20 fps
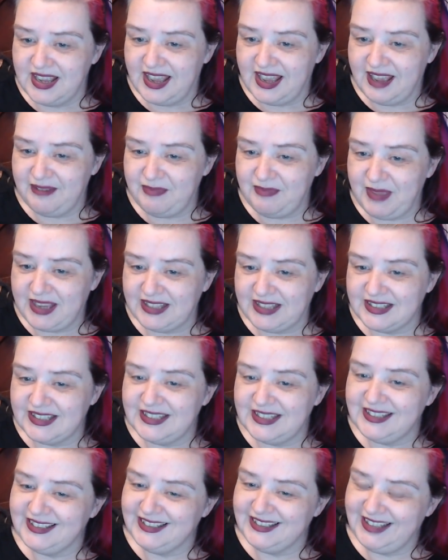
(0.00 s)

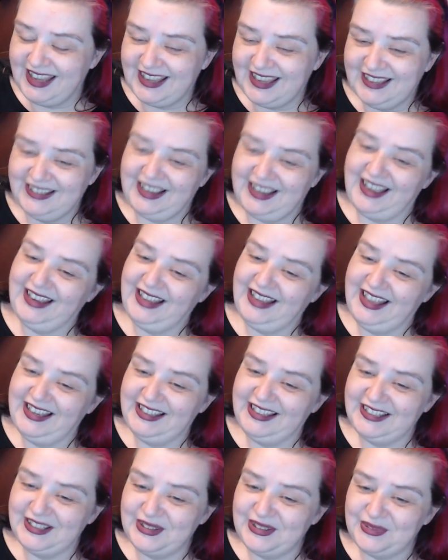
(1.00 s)
Bexy, yeah,
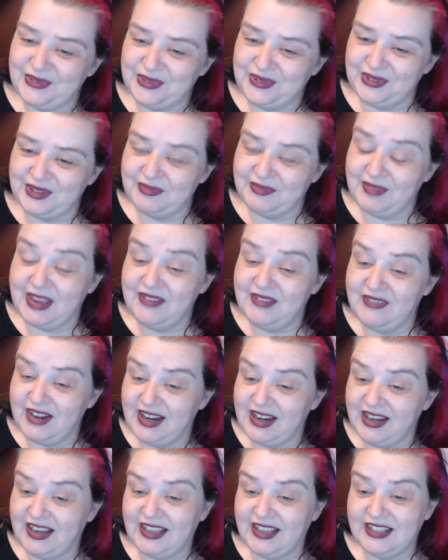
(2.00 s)
it is awesome. E
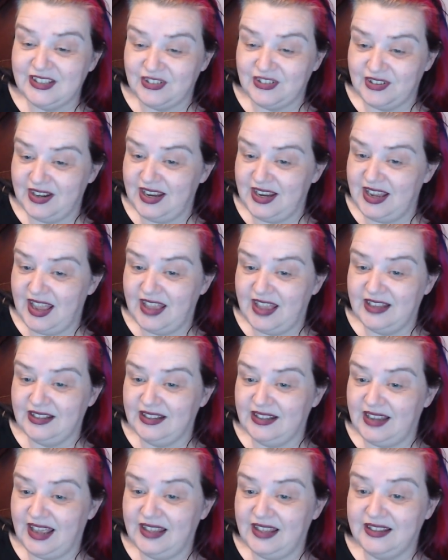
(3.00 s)
rank is great,
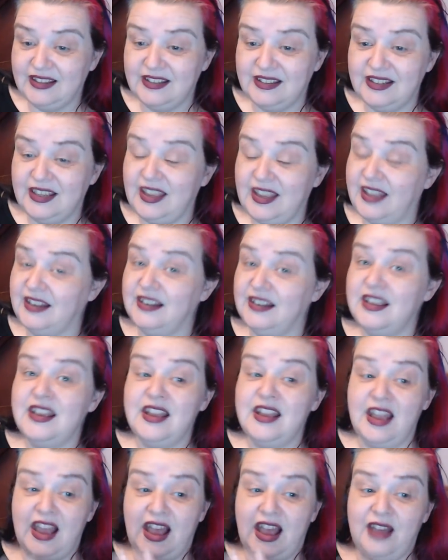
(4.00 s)
and Anthony, and
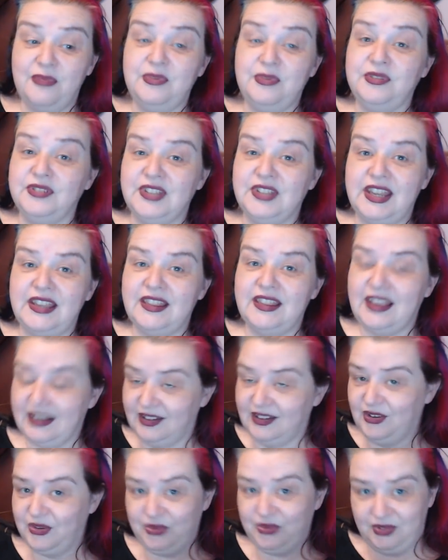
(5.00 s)
I will say that
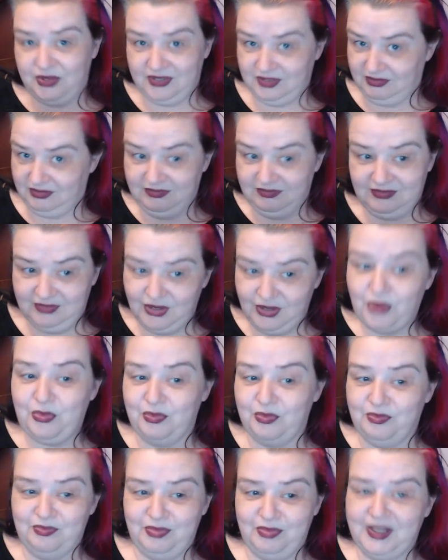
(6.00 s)
not
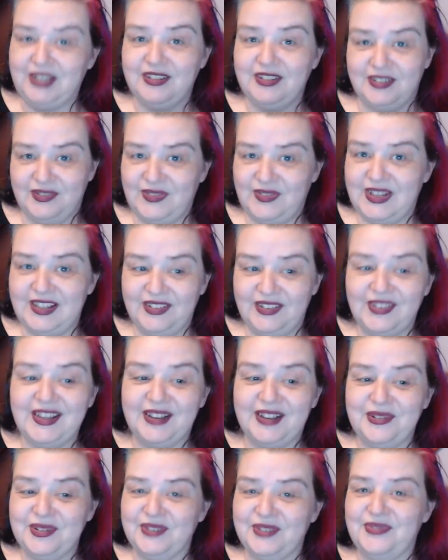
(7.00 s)
because of anything
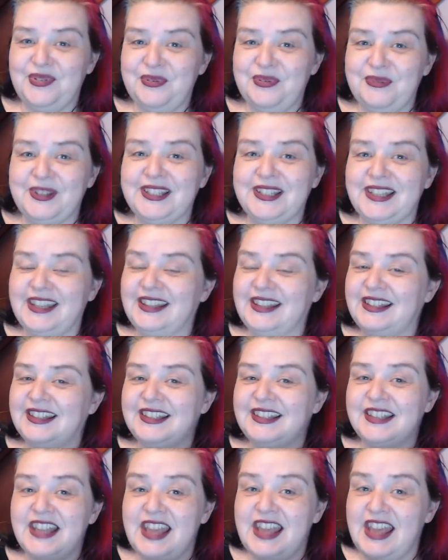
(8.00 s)
else. I've always said
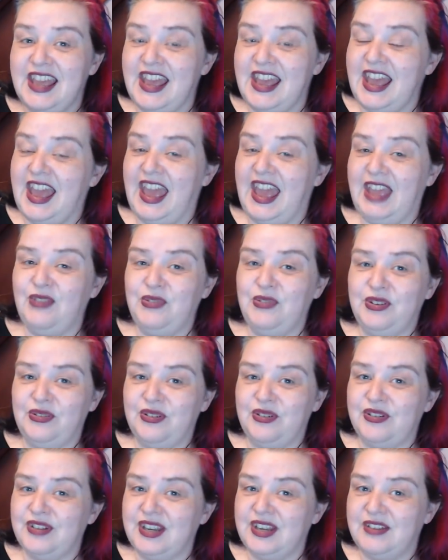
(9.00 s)
this: if
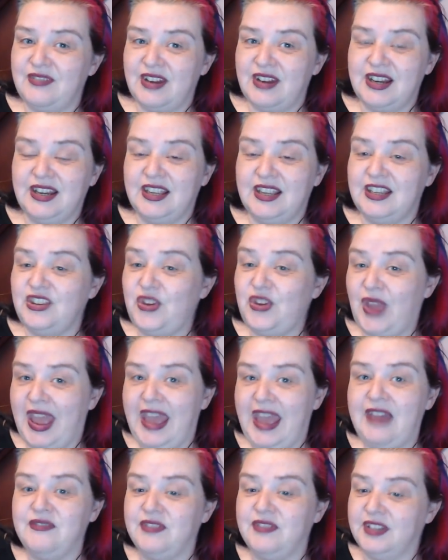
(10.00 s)
you're on E rank and you
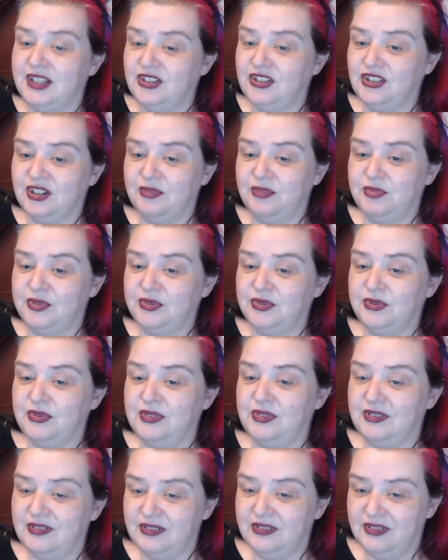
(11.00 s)
have any trouble,
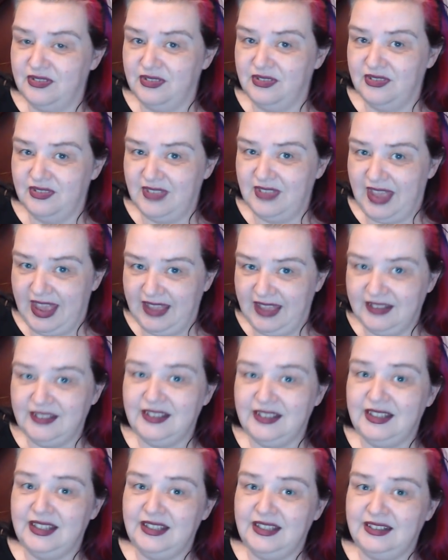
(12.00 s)

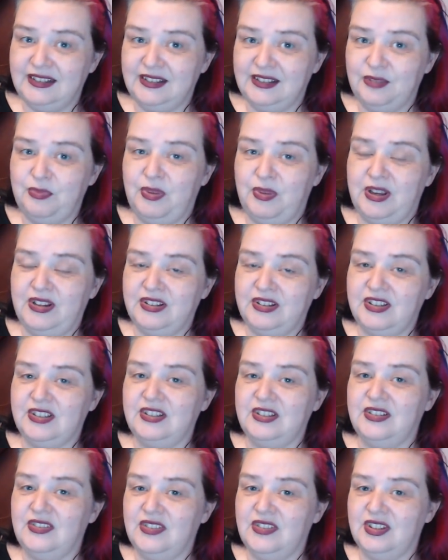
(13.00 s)
Anthony, the
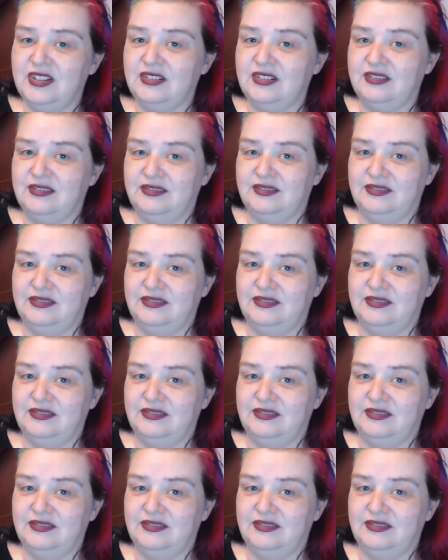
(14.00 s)
person that